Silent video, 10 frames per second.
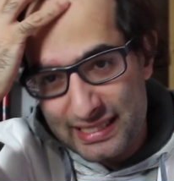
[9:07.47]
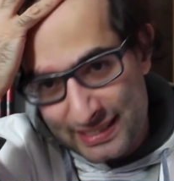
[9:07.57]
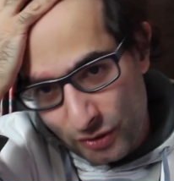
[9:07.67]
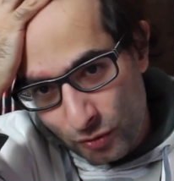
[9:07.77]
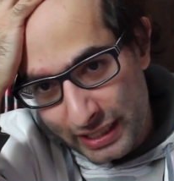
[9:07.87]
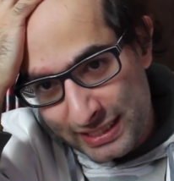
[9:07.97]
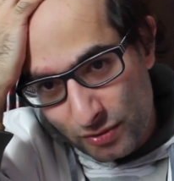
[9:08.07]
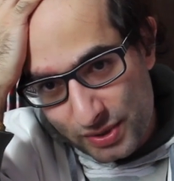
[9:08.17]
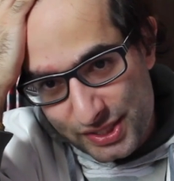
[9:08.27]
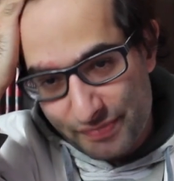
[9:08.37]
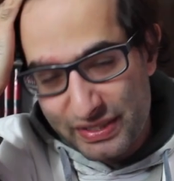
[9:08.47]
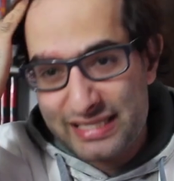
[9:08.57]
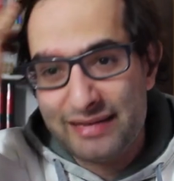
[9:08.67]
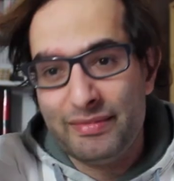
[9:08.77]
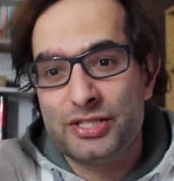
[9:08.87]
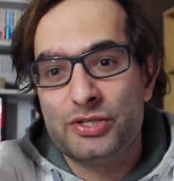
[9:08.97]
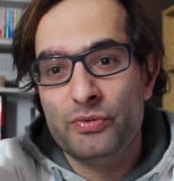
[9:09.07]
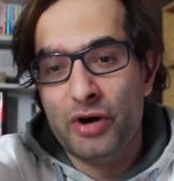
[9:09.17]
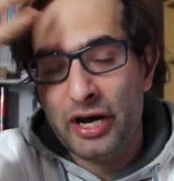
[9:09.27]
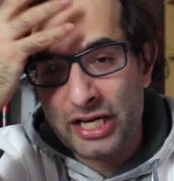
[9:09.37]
it's almost something similar to